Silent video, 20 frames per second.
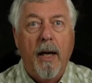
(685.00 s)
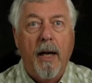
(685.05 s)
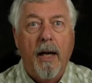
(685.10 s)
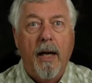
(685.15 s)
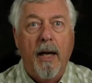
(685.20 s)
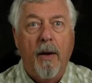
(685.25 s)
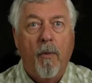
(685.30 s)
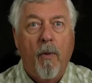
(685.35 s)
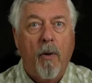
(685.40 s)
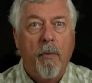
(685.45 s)

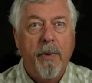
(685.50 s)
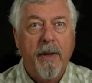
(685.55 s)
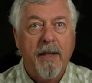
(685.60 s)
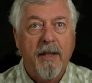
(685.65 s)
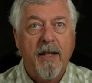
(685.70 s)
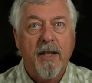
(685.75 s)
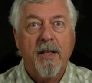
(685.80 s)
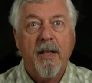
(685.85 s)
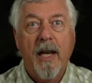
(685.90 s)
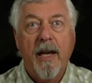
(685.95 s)
It won't be at
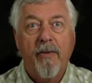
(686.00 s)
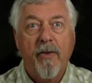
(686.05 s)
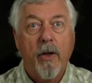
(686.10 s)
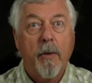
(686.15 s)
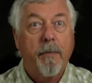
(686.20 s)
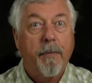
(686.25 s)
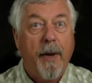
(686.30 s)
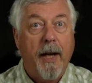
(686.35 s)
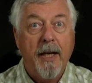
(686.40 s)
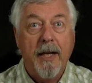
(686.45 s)
this level,
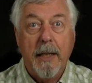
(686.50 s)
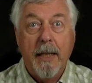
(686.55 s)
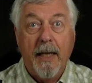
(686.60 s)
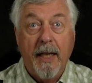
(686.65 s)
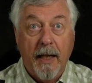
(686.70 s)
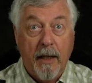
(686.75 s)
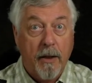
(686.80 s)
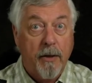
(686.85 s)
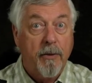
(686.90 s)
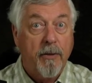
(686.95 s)
but
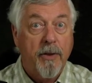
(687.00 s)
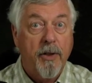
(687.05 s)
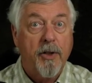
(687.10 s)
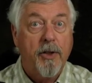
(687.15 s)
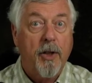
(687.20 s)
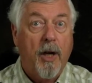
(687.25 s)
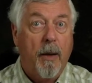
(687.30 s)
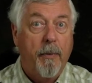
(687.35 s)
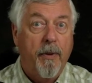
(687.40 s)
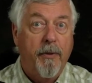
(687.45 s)
it'll do the
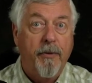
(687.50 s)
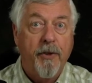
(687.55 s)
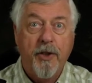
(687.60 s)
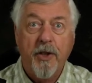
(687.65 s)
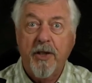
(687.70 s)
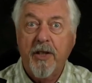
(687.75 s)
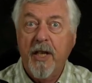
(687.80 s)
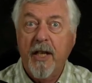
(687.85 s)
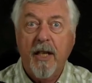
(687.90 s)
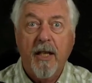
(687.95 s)
job. If you're
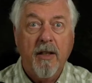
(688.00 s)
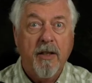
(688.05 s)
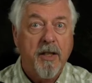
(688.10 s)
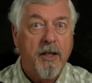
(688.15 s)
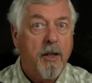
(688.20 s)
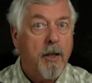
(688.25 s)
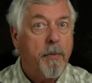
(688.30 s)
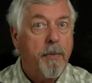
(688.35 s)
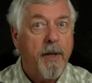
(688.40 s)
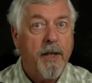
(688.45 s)
just taking
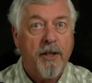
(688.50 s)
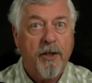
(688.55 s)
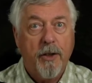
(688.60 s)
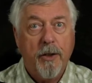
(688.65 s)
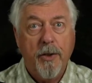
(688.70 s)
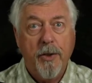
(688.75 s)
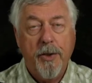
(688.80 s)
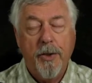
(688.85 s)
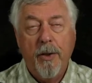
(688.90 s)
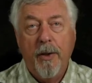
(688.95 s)
still
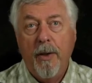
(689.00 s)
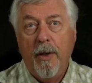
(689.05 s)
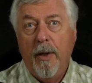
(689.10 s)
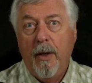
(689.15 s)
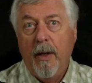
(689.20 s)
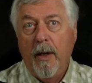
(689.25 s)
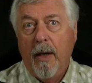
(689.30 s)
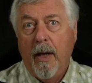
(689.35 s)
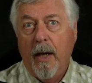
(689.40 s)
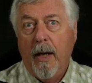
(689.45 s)
pictures
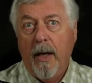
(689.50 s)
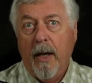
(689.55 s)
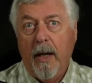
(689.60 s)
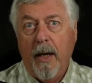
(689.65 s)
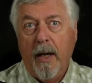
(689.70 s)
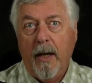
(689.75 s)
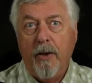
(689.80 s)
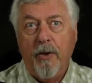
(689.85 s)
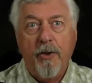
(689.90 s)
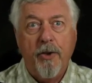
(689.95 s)

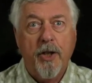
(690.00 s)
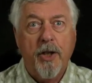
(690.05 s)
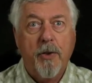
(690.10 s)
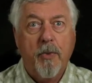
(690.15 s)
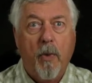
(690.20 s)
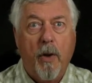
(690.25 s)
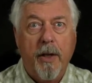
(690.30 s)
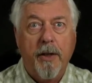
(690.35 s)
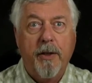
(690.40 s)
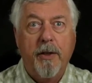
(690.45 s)
and you just
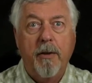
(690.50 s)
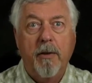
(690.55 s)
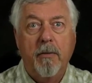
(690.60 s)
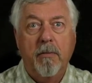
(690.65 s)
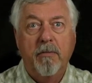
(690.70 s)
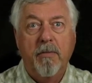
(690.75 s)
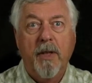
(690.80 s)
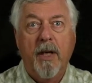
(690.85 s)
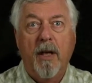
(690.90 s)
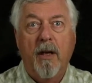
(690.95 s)
want to,
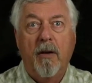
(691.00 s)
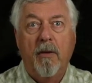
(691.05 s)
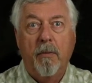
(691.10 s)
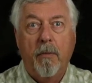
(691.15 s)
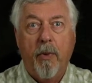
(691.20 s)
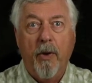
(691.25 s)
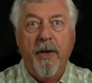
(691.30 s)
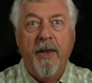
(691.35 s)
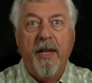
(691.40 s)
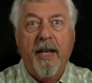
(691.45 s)
you know,
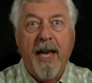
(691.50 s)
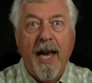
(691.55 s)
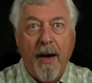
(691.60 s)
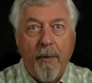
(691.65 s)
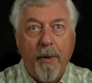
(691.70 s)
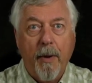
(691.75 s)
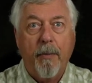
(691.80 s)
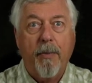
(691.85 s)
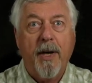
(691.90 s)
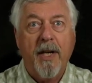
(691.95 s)
point the
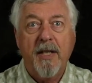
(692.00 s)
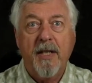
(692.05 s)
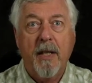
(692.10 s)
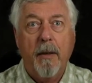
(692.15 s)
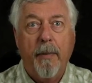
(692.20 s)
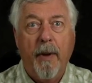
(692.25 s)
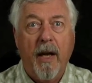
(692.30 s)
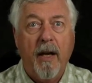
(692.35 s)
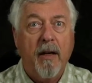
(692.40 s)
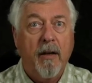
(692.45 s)
camera and press the
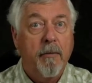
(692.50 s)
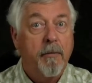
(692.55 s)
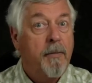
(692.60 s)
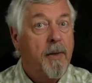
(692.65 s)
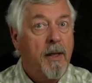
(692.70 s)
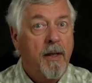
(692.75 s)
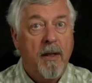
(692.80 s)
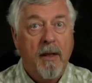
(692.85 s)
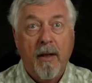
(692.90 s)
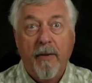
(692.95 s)
button,
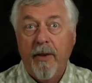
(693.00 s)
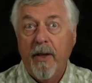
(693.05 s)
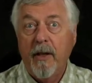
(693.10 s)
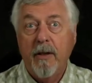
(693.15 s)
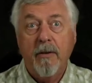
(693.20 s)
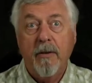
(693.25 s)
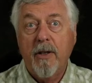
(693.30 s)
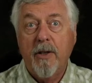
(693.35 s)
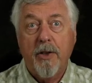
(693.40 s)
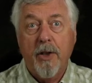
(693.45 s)
they'll
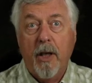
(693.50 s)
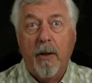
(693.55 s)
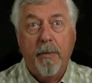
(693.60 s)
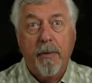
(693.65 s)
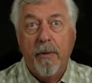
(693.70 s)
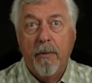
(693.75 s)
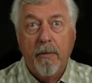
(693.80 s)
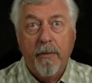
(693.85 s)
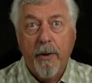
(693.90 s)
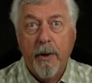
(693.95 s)
do the job.
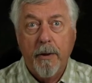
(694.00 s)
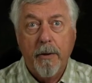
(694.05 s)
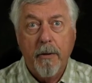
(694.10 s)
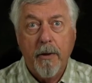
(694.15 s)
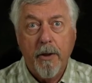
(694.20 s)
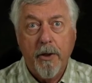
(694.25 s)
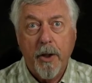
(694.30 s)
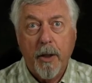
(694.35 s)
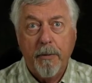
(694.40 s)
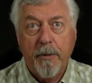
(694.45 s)
They'll do
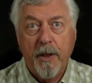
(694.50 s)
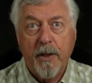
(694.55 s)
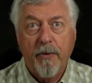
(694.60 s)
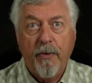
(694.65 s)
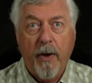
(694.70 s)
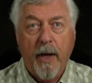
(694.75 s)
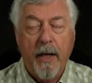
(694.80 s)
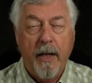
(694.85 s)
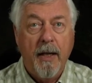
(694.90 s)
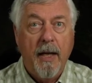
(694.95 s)
the job just
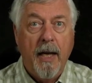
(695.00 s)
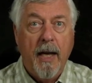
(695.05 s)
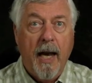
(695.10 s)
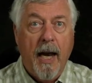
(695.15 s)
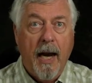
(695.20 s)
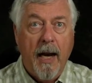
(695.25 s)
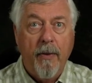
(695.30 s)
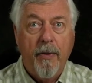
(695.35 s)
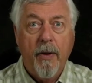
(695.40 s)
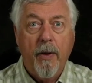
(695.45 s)
fine.
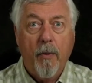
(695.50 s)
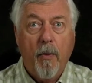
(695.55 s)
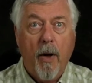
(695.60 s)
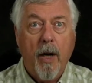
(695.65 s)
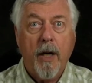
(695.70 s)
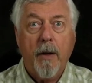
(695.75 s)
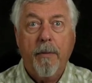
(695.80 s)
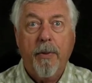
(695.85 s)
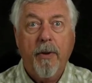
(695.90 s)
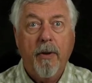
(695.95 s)
And they're
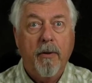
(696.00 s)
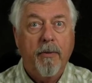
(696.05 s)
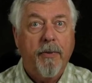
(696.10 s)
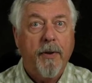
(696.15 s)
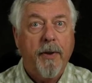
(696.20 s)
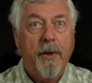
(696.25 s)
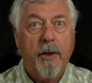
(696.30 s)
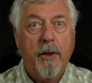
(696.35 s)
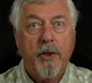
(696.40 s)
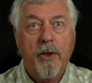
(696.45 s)
waterproof,
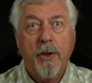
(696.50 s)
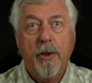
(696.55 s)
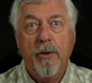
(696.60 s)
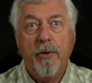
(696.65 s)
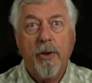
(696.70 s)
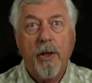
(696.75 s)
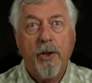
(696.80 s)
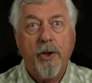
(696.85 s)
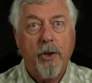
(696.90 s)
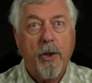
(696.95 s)
and they're
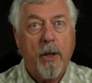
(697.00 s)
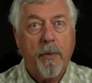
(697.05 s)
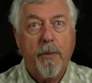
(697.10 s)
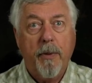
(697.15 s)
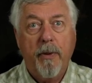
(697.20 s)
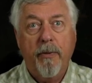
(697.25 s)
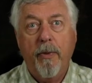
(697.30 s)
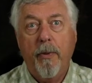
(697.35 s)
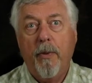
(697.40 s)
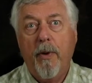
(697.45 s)
usually
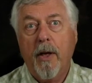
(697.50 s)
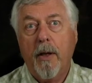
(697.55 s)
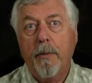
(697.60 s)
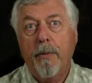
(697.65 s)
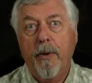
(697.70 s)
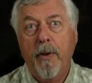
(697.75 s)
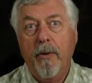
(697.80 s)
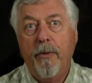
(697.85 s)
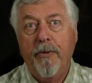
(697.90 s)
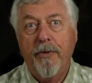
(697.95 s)
shockproof and
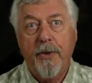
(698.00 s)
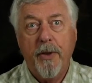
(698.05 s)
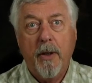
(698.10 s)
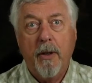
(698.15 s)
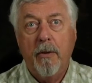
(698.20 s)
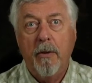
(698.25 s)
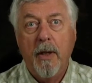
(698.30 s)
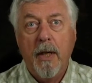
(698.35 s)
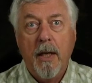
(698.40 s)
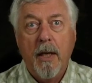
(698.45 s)
waterproof,
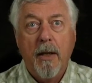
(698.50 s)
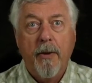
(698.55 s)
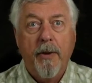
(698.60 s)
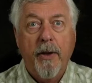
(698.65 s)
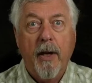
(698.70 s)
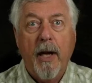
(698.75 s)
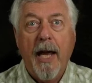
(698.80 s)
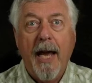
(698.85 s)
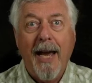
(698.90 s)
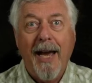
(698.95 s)
so
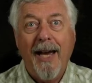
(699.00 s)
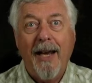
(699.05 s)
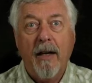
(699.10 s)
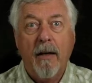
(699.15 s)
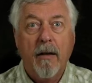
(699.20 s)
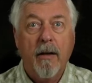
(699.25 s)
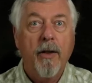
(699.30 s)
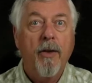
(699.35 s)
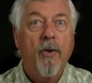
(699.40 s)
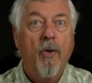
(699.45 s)
they'll
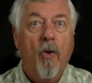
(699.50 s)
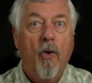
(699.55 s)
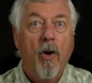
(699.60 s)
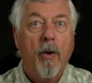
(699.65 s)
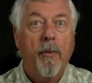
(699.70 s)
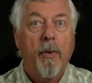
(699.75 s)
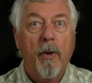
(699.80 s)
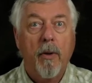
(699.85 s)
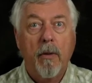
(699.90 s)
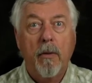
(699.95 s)
handle the
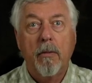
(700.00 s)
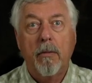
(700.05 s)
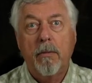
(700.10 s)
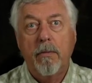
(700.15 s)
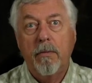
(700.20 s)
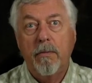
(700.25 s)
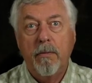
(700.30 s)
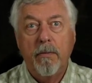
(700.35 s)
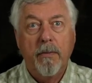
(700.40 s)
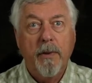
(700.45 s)
normal,
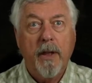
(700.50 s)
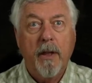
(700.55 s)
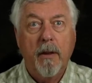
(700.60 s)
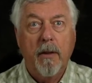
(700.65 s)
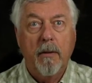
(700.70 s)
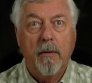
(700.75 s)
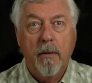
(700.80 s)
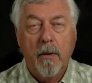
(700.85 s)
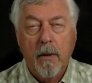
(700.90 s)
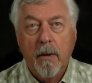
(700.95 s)
you
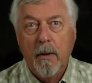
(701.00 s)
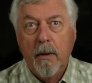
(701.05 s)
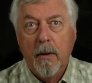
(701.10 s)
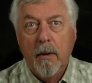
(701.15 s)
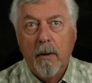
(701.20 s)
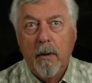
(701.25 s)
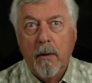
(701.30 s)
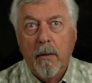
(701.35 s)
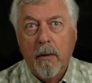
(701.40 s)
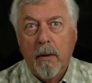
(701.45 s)
know,
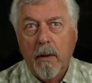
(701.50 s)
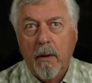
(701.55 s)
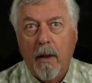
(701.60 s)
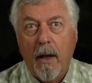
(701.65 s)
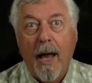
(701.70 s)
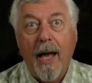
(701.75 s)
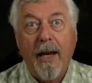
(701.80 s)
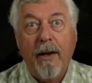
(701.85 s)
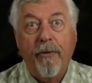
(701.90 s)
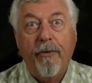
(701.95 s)

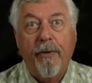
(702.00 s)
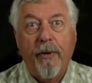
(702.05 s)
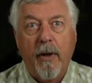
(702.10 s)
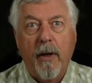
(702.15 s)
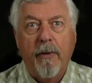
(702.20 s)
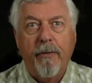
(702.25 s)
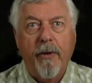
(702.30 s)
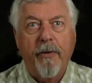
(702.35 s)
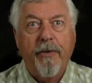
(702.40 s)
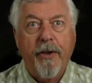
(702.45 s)
life
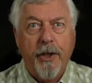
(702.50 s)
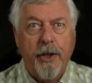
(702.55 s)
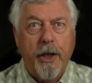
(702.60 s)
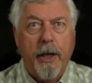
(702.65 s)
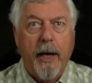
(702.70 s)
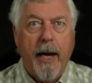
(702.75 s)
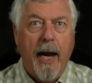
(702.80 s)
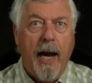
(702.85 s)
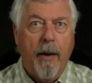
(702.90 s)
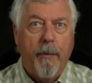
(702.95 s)
of a
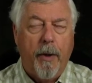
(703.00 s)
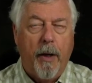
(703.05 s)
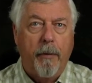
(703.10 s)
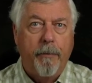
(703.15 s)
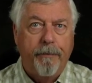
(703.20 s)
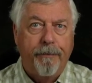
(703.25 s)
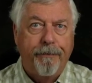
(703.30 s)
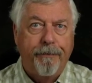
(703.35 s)
fishing camera.